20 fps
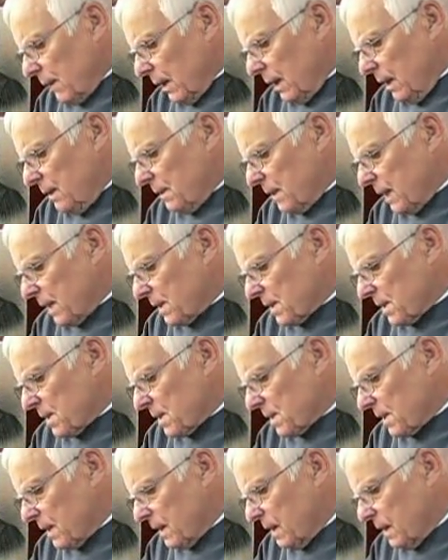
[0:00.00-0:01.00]
and that
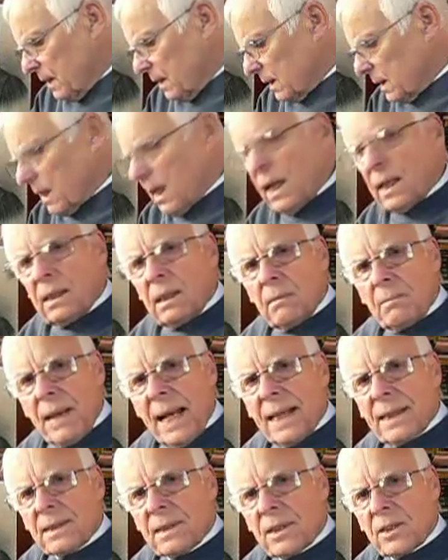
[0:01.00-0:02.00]
is the carnal
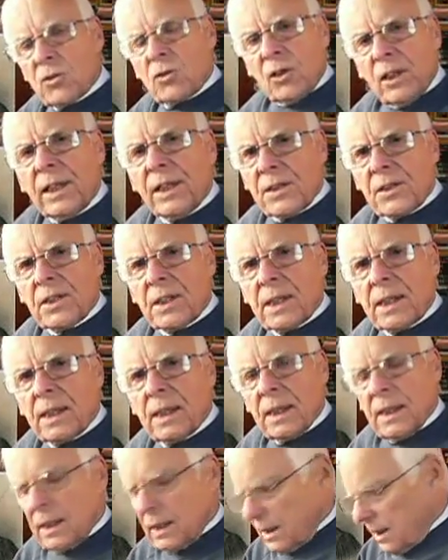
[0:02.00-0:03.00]
man's trinity,
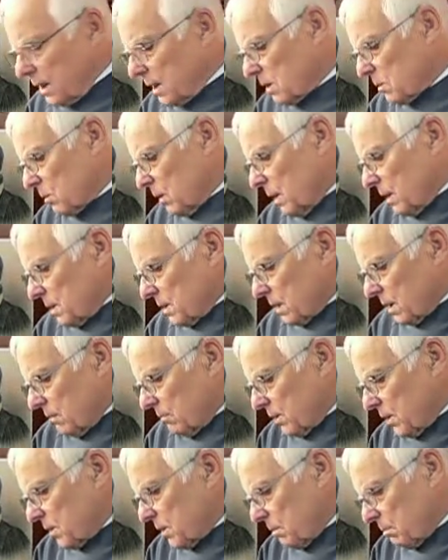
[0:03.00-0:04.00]
is what uh,
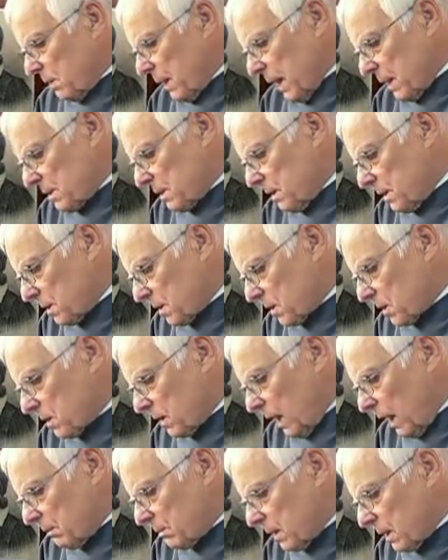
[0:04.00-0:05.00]
Richard Baxter
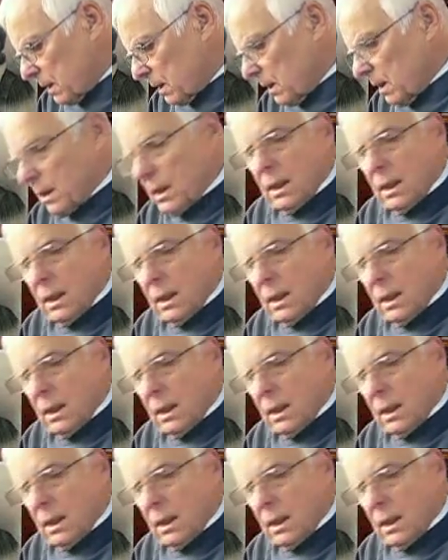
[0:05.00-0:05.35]
described it.